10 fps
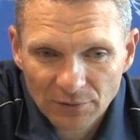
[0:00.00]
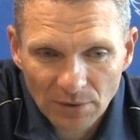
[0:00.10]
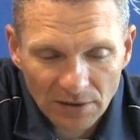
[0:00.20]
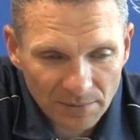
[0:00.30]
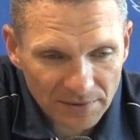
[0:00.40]
as
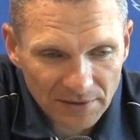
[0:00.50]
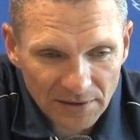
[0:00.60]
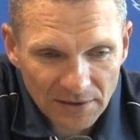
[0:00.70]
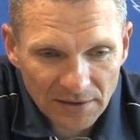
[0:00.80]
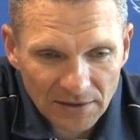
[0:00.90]
well, but
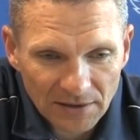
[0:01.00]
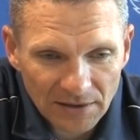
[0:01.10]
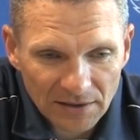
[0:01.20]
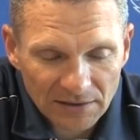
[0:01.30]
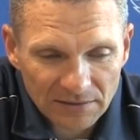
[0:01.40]

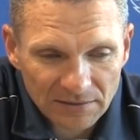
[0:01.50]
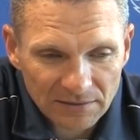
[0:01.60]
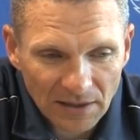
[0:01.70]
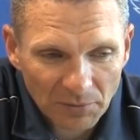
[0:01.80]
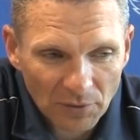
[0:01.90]
uh,
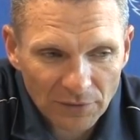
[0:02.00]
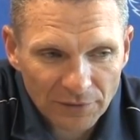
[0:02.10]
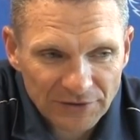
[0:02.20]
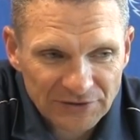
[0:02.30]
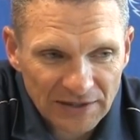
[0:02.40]
they moved the
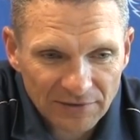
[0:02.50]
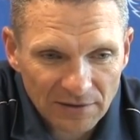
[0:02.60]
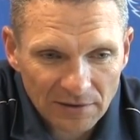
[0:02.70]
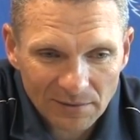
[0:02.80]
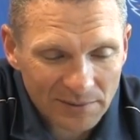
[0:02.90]
free safety
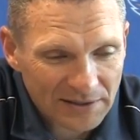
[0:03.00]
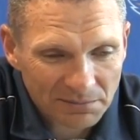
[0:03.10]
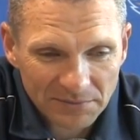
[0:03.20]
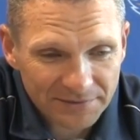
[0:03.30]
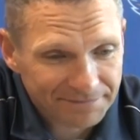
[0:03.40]
a little bit,
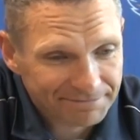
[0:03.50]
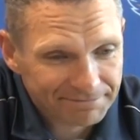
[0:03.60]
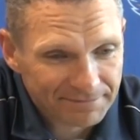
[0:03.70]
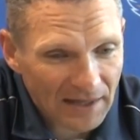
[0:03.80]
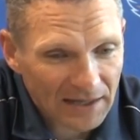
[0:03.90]
but
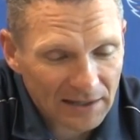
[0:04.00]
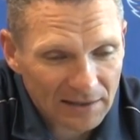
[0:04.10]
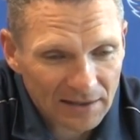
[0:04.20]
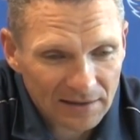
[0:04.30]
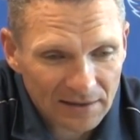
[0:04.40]
not
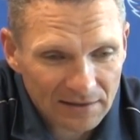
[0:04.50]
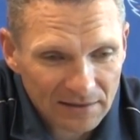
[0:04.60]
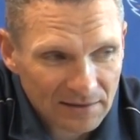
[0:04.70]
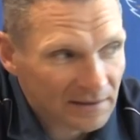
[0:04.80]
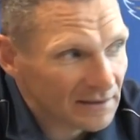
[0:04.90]
anything that
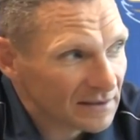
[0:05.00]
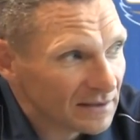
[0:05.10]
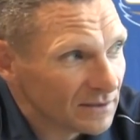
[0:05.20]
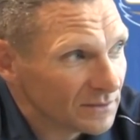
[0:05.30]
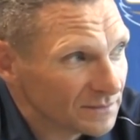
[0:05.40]

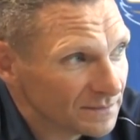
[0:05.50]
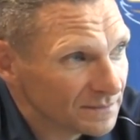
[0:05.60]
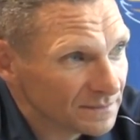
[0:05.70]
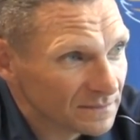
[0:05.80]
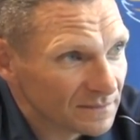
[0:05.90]
you know
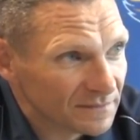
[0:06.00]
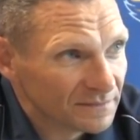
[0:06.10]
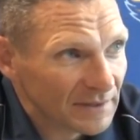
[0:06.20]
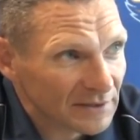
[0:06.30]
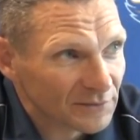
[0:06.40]

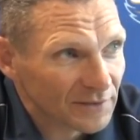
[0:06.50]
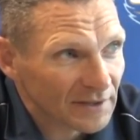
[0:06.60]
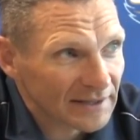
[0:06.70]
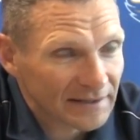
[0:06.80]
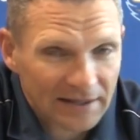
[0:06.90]
made us feel
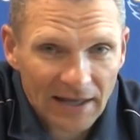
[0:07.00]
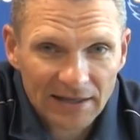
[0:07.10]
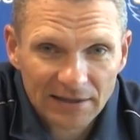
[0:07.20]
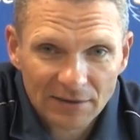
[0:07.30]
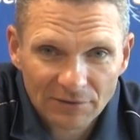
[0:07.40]
like they
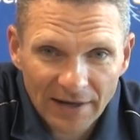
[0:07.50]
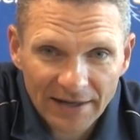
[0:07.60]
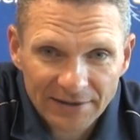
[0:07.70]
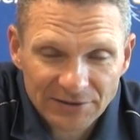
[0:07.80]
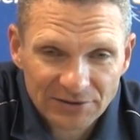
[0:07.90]
gained an
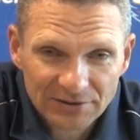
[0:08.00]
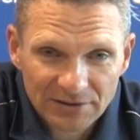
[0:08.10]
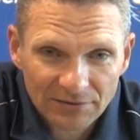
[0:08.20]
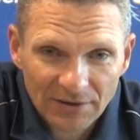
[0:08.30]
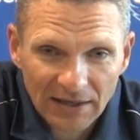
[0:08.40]
advantage.
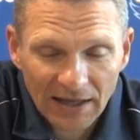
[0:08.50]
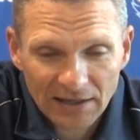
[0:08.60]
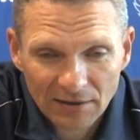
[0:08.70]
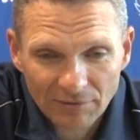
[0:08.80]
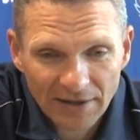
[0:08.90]
And if they gained
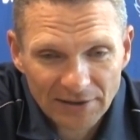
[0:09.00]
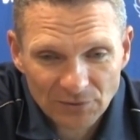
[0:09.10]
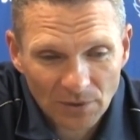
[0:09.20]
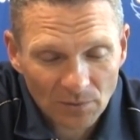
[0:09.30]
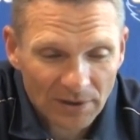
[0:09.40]
an
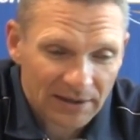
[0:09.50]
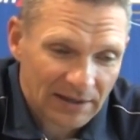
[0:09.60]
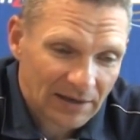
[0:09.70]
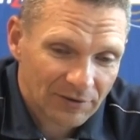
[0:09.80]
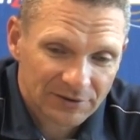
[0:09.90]
advantage one way, it
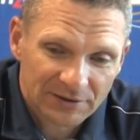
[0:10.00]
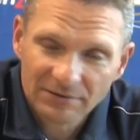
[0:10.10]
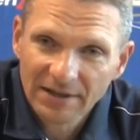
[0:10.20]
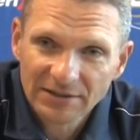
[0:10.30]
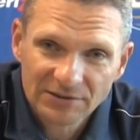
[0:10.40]
gave us an
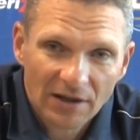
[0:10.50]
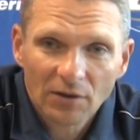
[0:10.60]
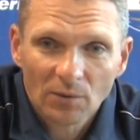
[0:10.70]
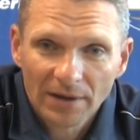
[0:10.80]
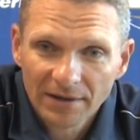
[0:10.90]
advantage the
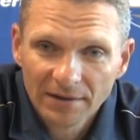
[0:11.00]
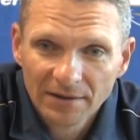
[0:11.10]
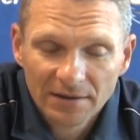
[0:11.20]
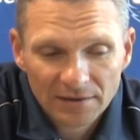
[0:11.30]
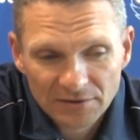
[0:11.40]
other way.
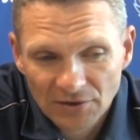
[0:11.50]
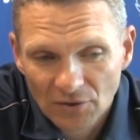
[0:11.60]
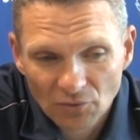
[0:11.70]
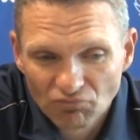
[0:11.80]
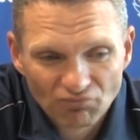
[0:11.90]

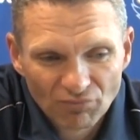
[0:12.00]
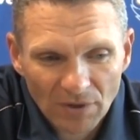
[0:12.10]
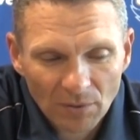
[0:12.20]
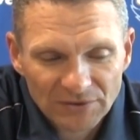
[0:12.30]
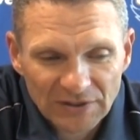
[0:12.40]
So
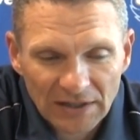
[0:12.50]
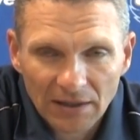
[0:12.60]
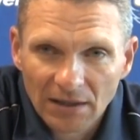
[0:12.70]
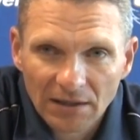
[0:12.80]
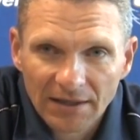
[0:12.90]
it wasn't
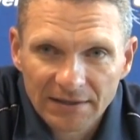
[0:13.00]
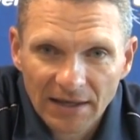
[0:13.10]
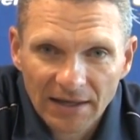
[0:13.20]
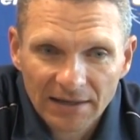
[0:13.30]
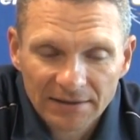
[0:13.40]
anything like
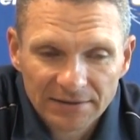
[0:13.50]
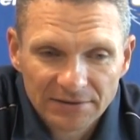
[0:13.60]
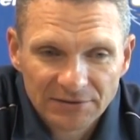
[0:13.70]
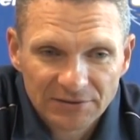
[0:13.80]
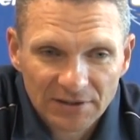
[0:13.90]
that.
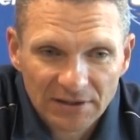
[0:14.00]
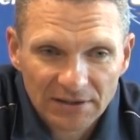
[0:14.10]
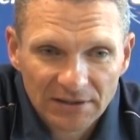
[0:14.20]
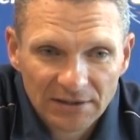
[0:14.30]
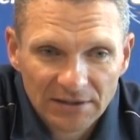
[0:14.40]
Just uh,